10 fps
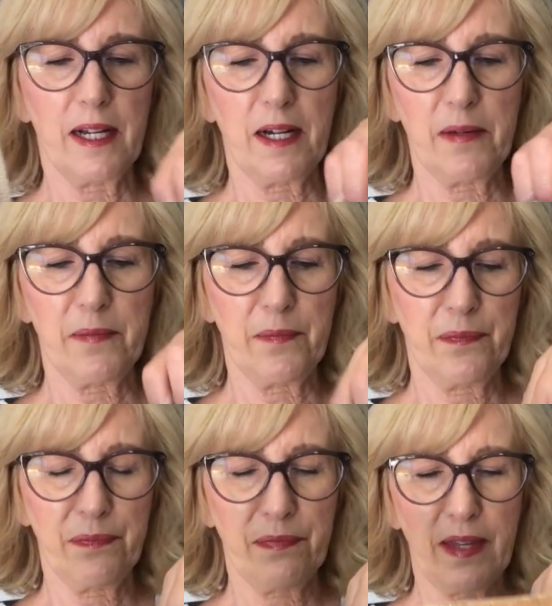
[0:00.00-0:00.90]

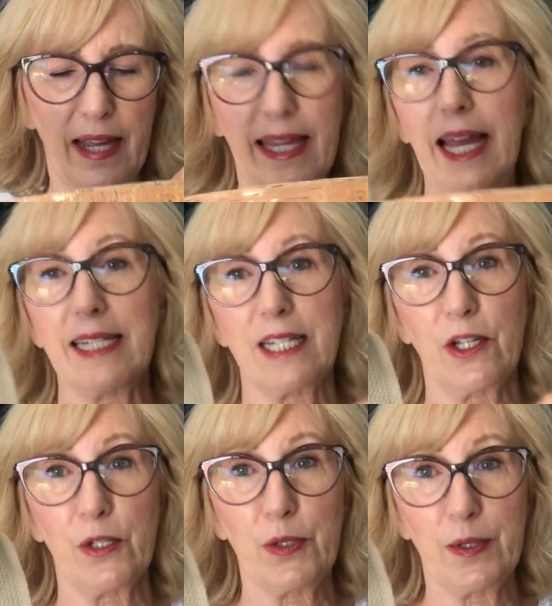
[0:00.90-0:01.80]
I can't tell
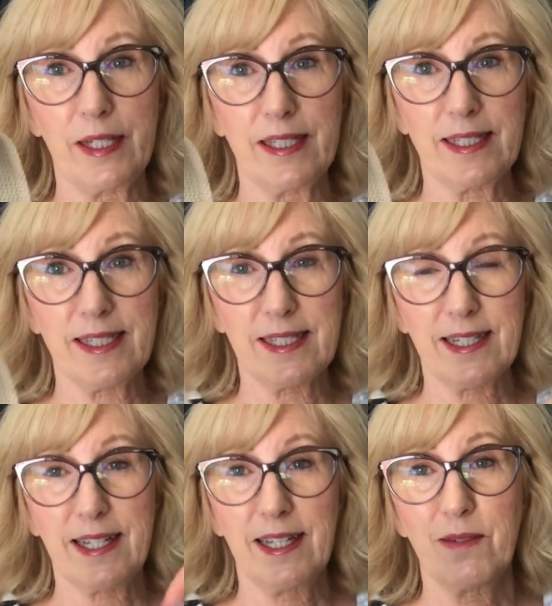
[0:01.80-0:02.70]
you who it is,
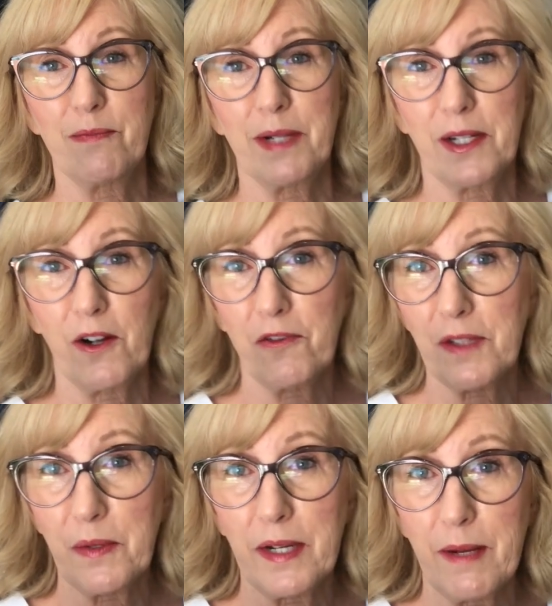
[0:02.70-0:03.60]
but
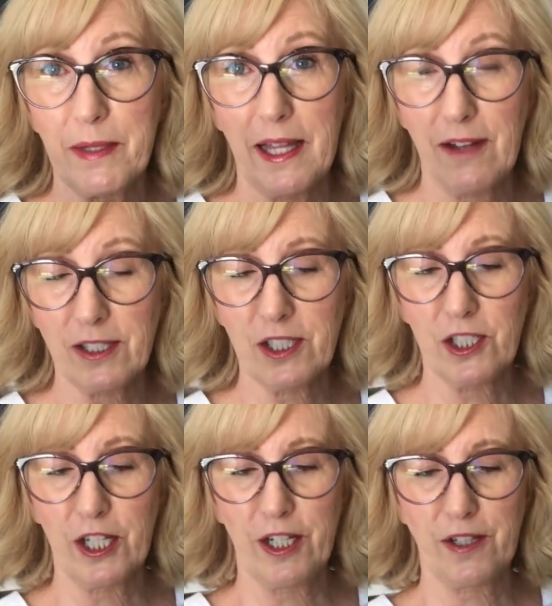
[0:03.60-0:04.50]
hopefully when I'm allowed to
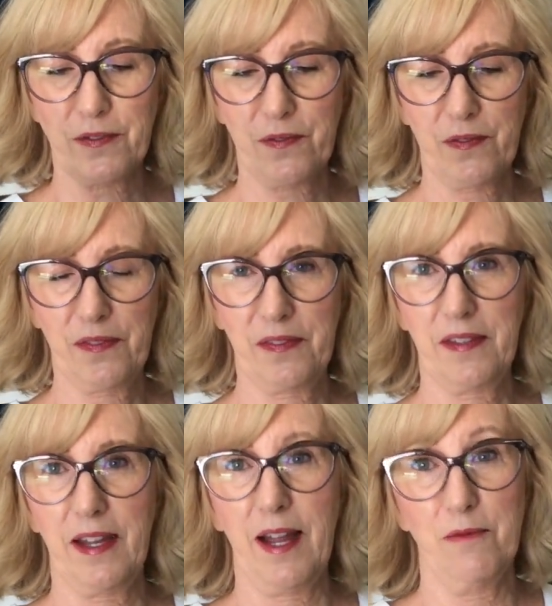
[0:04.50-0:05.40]
share.
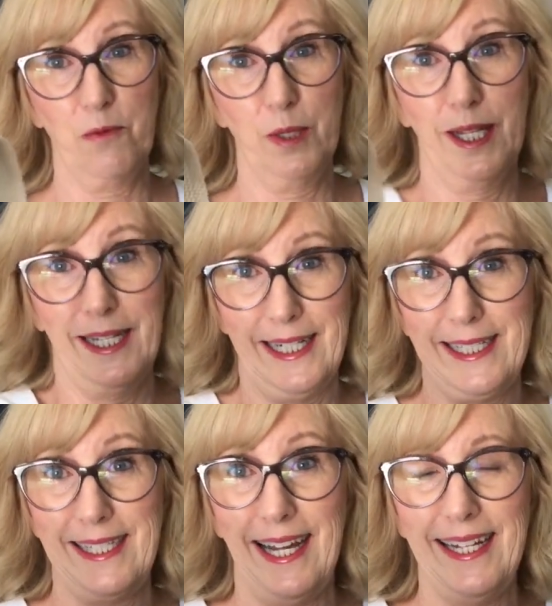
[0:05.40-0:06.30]
I'm really
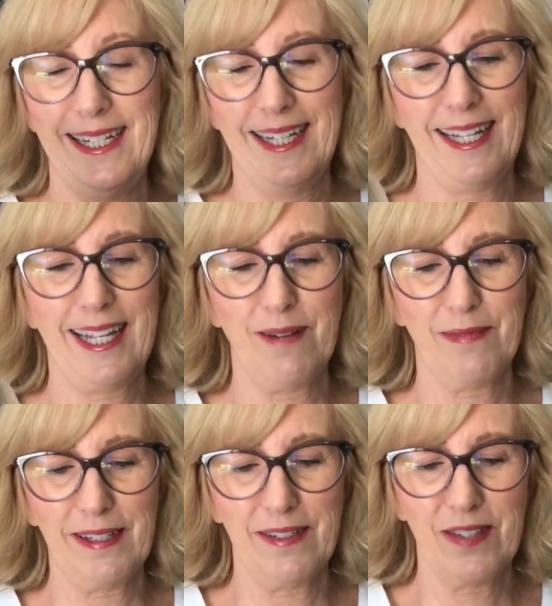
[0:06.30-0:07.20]
excited. I can't
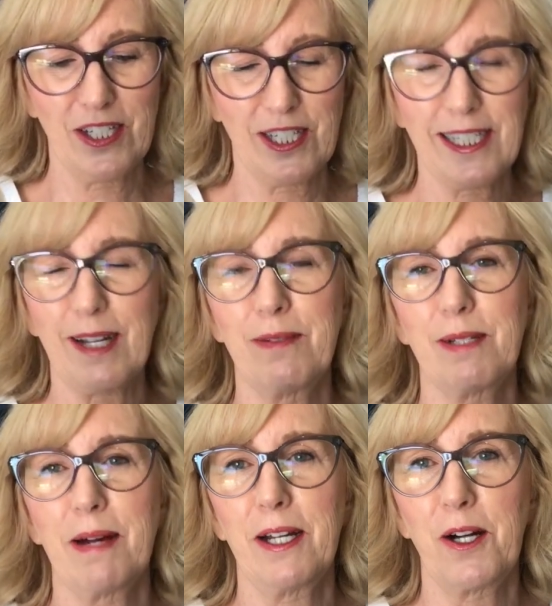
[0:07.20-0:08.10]
believe that she's coming
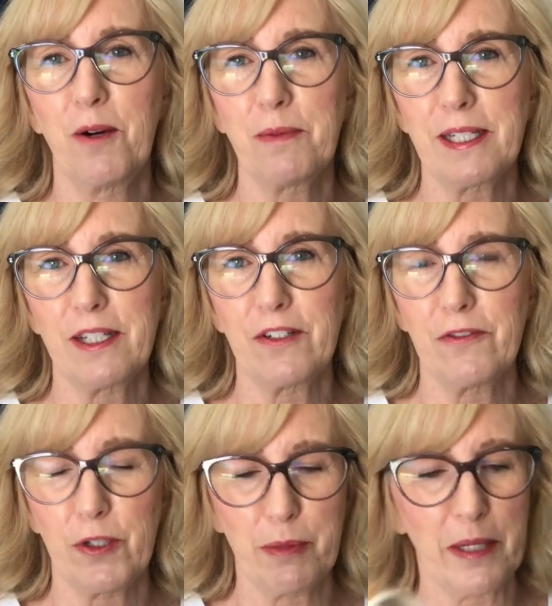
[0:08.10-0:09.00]
to my home to
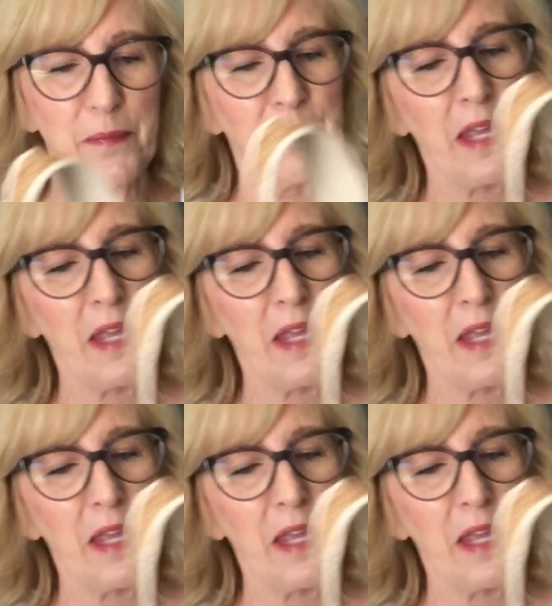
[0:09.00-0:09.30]
interview me.